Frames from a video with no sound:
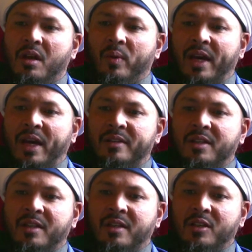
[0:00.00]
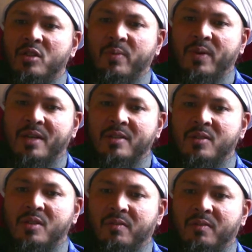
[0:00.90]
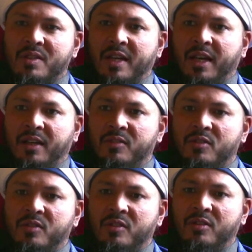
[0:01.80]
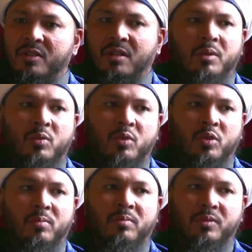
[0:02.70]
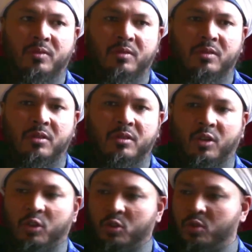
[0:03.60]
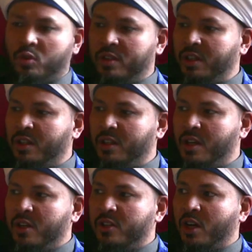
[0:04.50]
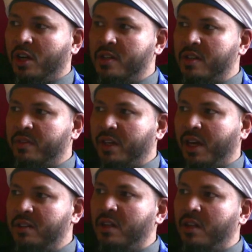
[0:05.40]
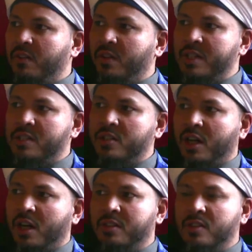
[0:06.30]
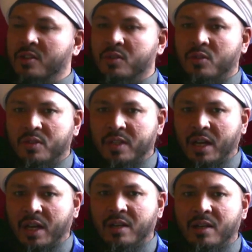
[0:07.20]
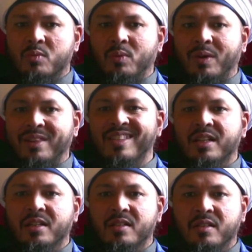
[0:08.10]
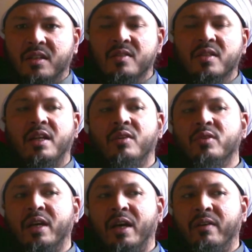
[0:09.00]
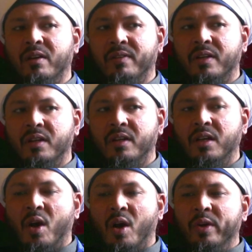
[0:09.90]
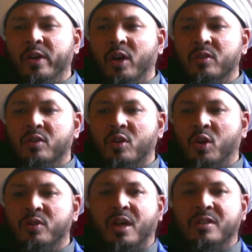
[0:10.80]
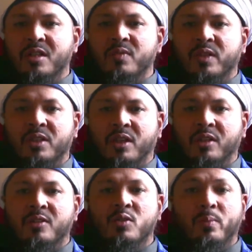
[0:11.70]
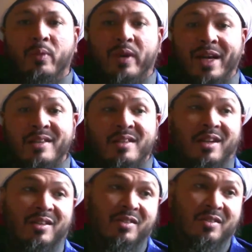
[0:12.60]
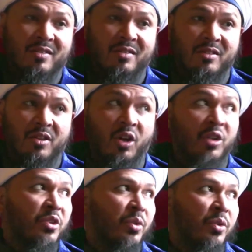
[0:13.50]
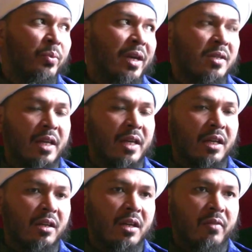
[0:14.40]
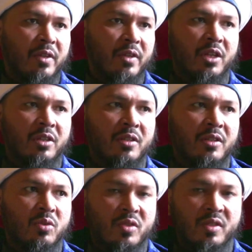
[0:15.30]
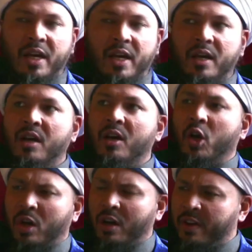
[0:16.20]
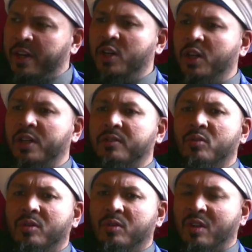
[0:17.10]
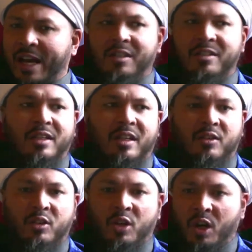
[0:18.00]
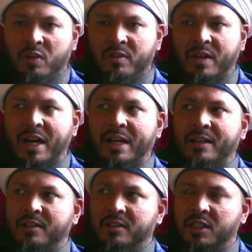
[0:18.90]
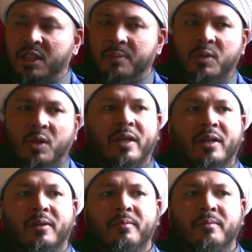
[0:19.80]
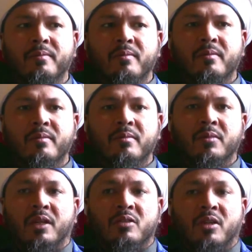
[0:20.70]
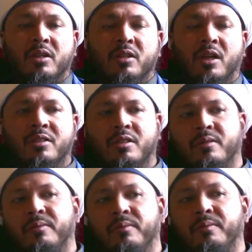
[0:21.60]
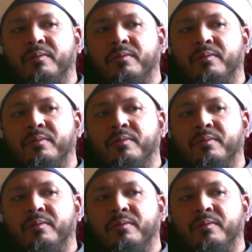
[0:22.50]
We enter into the presence of the saints, into the Tabib al-Qulub, into the doctors of the heart, for these doctors to tell us what this sickness is and how to get rid of it. We don't go to these doctors for the doctors to praise us. Although we are sick, for the doctors to say, you are very good, you are very healthy, you are all right, keep going. That is not a doctor.